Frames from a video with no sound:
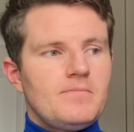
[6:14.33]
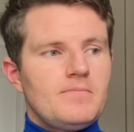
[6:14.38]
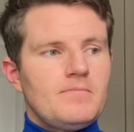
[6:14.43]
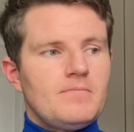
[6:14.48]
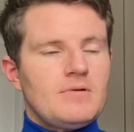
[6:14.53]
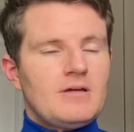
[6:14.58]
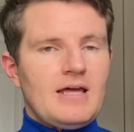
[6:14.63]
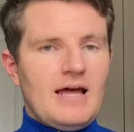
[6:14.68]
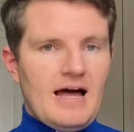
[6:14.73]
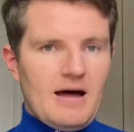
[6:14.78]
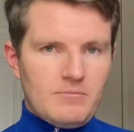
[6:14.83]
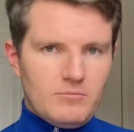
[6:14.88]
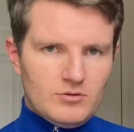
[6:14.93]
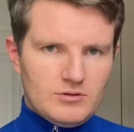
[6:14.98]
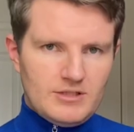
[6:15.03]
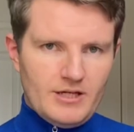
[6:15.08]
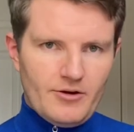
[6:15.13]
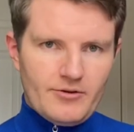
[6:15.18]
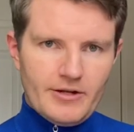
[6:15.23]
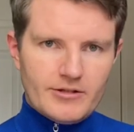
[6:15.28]

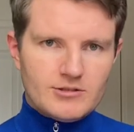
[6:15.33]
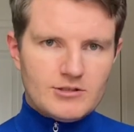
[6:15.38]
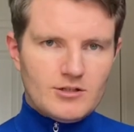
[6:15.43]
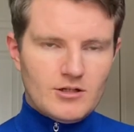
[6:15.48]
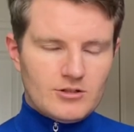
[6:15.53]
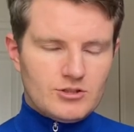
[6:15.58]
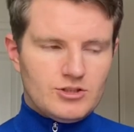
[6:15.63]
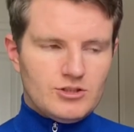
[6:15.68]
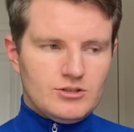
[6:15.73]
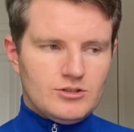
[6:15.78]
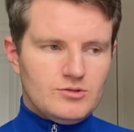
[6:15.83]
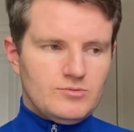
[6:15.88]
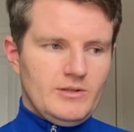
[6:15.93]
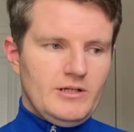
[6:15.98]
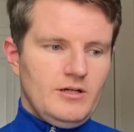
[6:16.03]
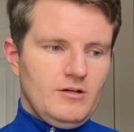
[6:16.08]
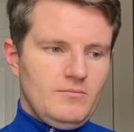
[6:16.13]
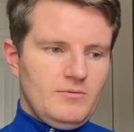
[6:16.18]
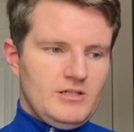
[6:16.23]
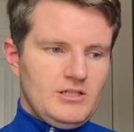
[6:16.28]
Campbeltown introduction as
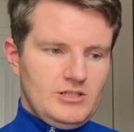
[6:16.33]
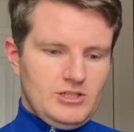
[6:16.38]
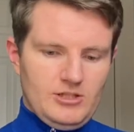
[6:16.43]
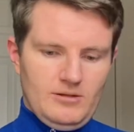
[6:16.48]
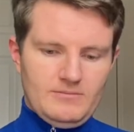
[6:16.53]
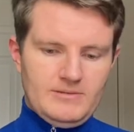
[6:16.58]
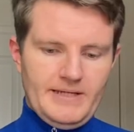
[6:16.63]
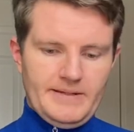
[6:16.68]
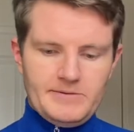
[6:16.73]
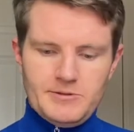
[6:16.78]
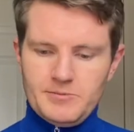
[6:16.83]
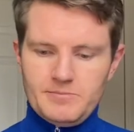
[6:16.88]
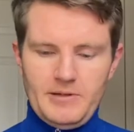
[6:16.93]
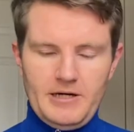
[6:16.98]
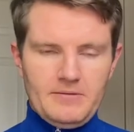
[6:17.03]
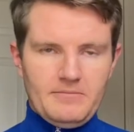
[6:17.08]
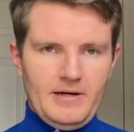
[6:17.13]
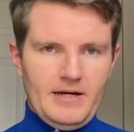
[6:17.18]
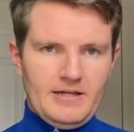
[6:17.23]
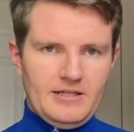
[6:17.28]
well, because sometimes
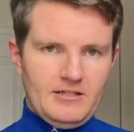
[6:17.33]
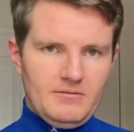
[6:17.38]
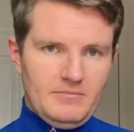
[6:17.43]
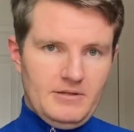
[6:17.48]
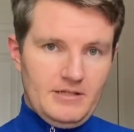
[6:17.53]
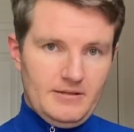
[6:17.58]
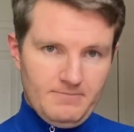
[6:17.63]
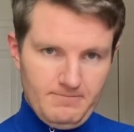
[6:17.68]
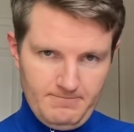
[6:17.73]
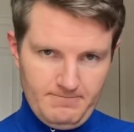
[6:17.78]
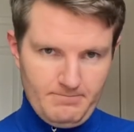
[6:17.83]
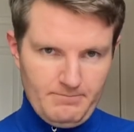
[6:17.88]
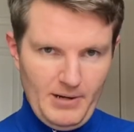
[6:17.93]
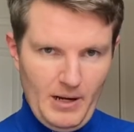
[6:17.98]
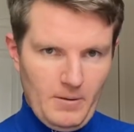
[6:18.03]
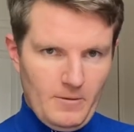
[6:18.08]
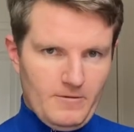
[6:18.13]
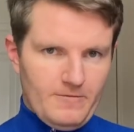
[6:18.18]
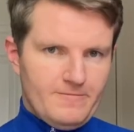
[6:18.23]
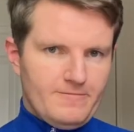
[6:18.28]
Springbank can be
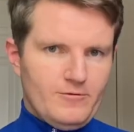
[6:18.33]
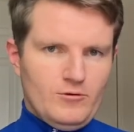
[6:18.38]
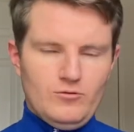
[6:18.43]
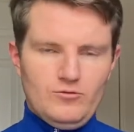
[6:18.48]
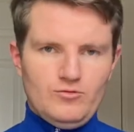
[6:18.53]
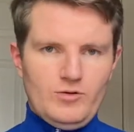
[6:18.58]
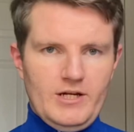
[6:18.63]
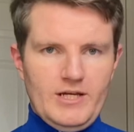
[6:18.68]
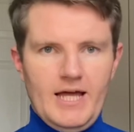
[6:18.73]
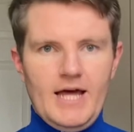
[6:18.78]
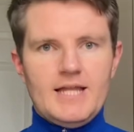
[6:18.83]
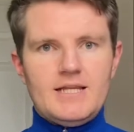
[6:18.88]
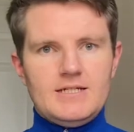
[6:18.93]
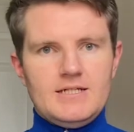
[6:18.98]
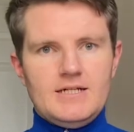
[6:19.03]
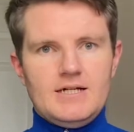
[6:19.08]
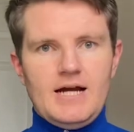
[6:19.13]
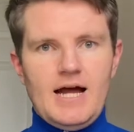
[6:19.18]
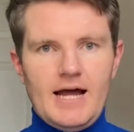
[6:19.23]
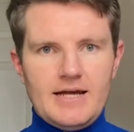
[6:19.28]
powerful right in
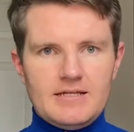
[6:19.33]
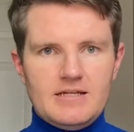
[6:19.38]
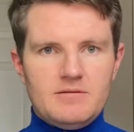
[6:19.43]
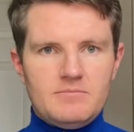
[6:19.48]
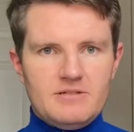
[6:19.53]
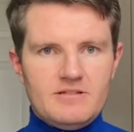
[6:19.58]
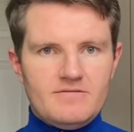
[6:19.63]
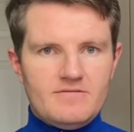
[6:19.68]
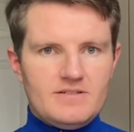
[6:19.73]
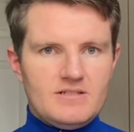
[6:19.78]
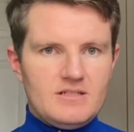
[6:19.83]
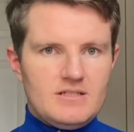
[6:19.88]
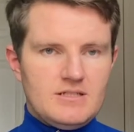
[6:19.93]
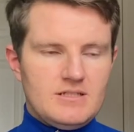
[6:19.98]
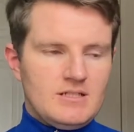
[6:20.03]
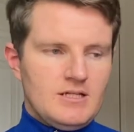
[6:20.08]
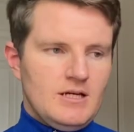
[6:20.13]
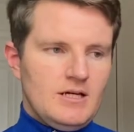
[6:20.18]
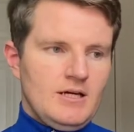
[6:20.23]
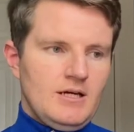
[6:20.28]
there, high ABVs.
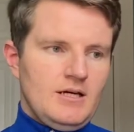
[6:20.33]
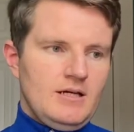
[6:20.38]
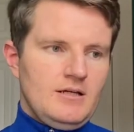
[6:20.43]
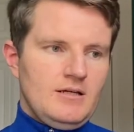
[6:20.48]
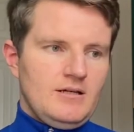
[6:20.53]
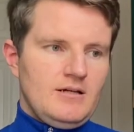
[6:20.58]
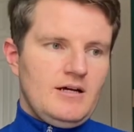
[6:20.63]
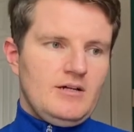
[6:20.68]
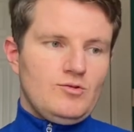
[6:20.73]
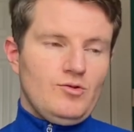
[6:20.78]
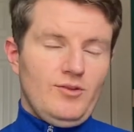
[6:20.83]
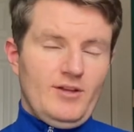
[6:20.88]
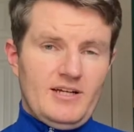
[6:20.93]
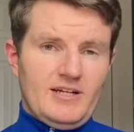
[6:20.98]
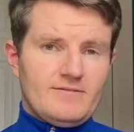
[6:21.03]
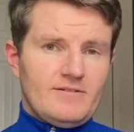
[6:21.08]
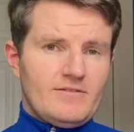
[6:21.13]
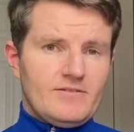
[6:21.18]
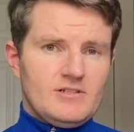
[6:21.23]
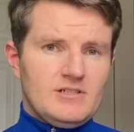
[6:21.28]
I don't think
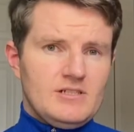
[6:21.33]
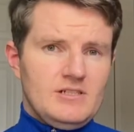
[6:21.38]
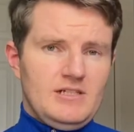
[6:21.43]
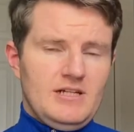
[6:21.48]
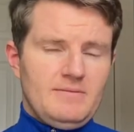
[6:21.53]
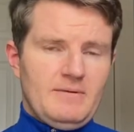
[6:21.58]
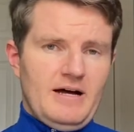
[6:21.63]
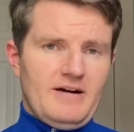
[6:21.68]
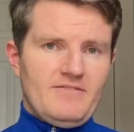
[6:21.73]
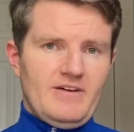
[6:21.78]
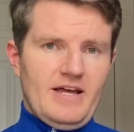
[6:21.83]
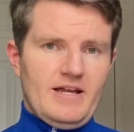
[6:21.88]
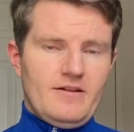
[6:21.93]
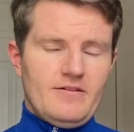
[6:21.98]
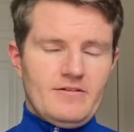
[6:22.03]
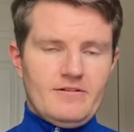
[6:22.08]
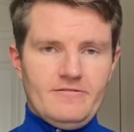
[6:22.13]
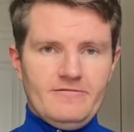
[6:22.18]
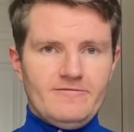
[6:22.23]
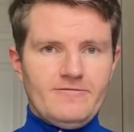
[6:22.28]
I've ever seen them have
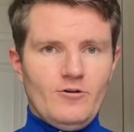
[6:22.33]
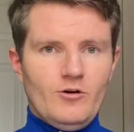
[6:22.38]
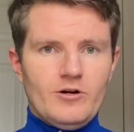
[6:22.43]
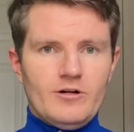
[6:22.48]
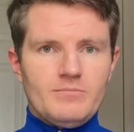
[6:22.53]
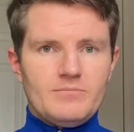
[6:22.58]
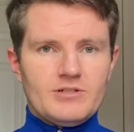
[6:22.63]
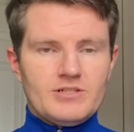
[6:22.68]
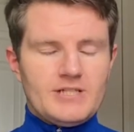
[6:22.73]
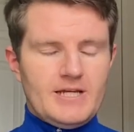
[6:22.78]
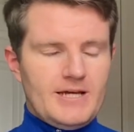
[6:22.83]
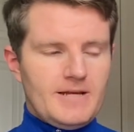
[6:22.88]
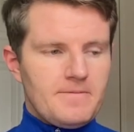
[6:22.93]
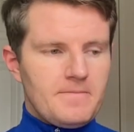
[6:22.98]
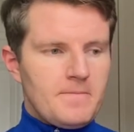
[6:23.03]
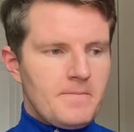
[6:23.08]
anything at 40%.